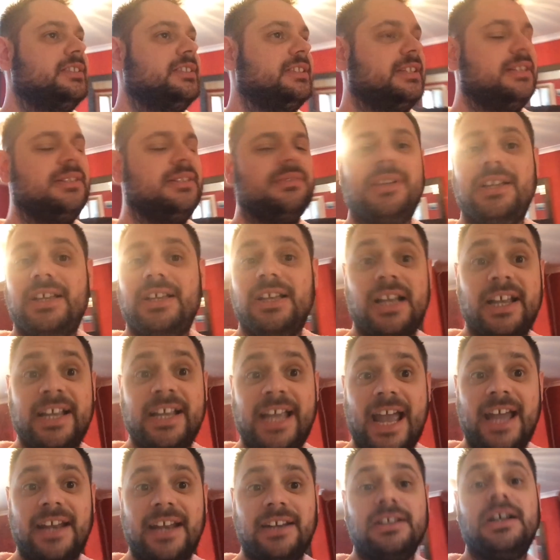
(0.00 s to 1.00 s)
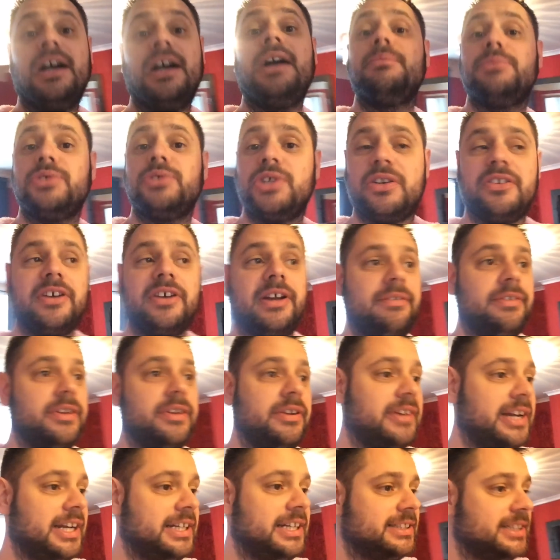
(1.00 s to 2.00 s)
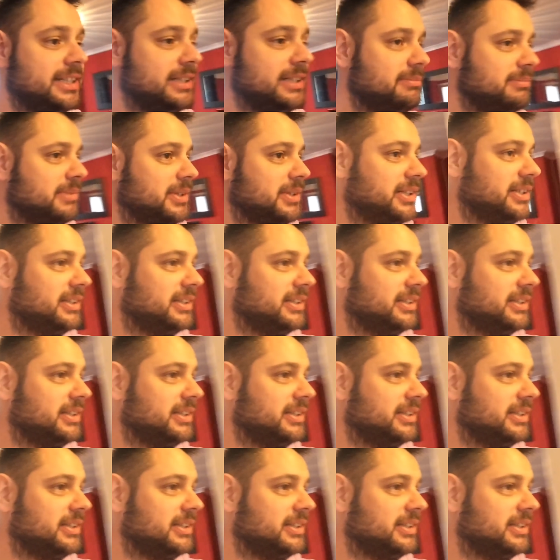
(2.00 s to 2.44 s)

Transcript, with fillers: Uh, again, I'm sorry if you're eating.